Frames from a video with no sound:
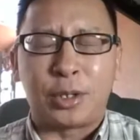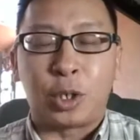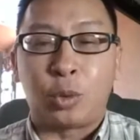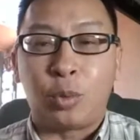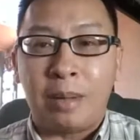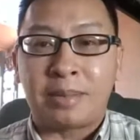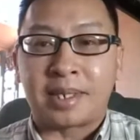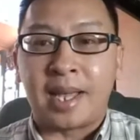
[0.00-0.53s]
on their
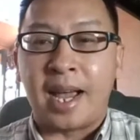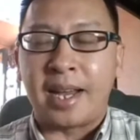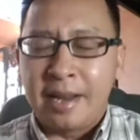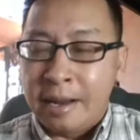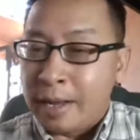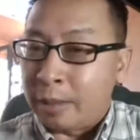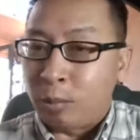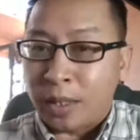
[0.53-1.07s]
website.
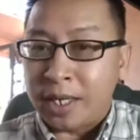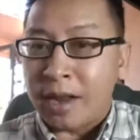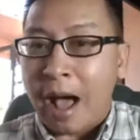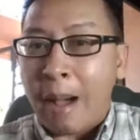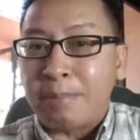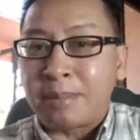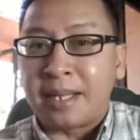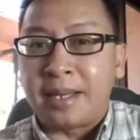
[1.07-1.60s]
And what an
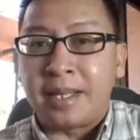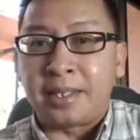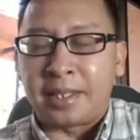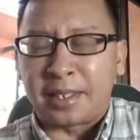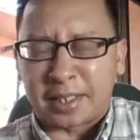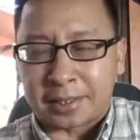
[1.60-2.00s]
opt-in is